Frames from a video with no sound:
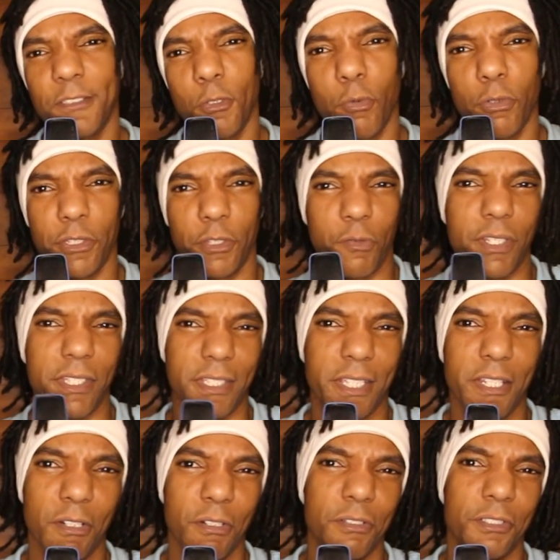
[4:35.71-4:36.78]
2 or 3
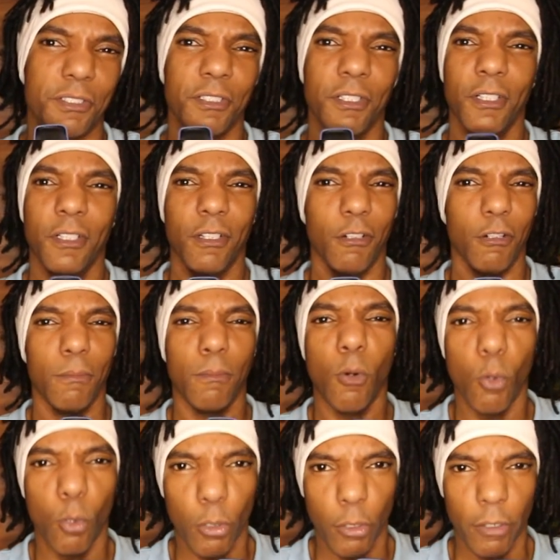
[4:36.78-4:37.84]
years or
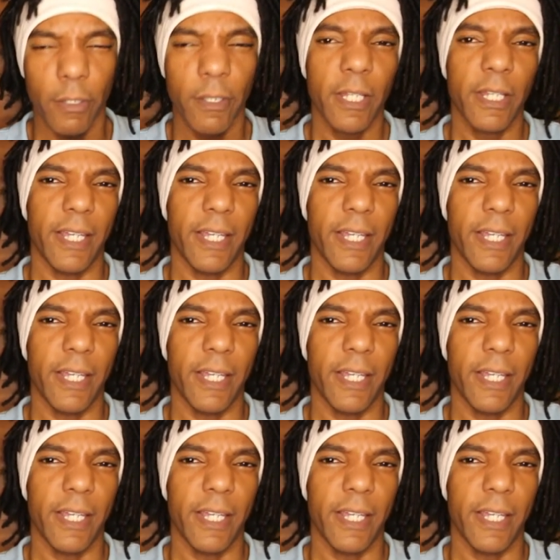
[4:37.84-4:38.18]
more.